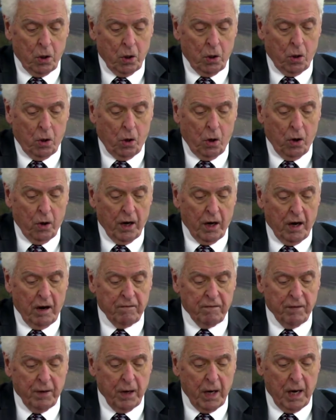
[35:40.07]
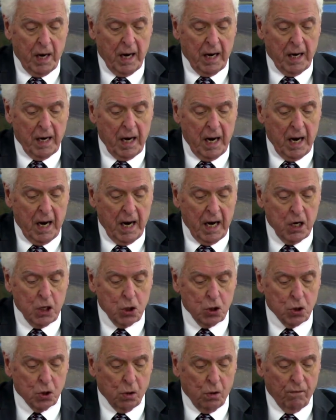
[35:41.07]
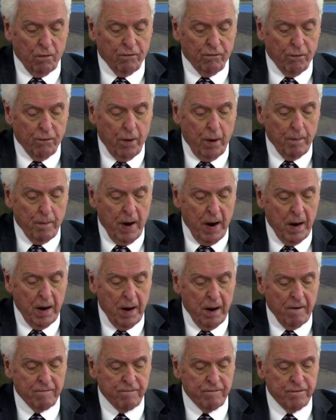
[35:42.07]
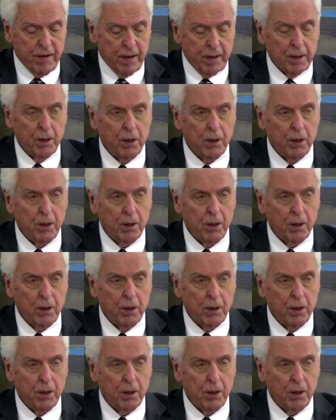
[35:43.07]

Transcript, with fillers: or even an angel from heaven,